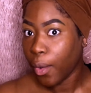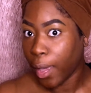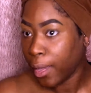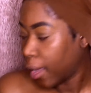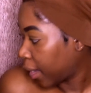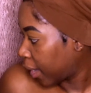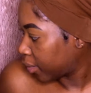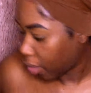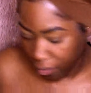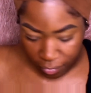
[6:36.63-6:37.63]
Okay, I got it
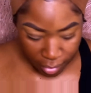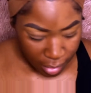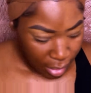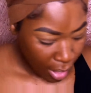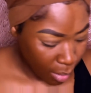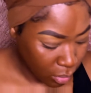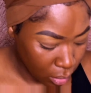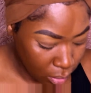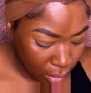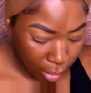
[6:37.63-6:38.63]
off.
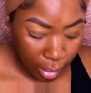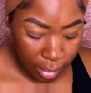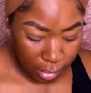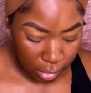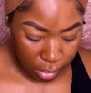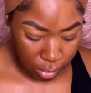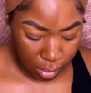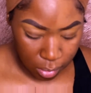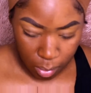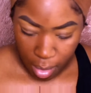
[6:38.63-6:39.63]
Okay, let's just do it
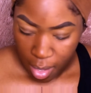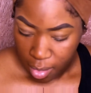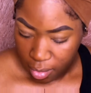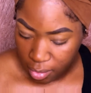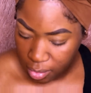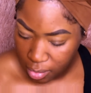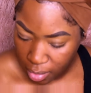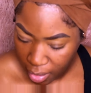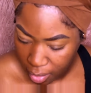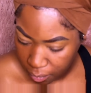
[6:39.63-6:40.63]
this way. This is
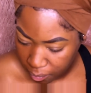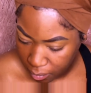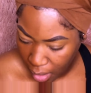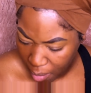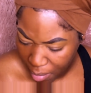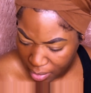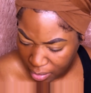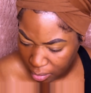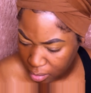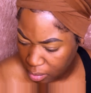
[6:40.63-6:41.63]
like, I might
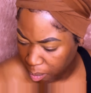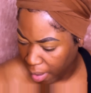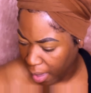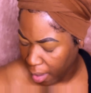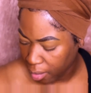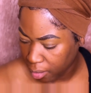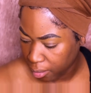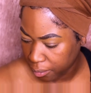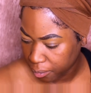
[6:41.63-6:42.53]
take this back.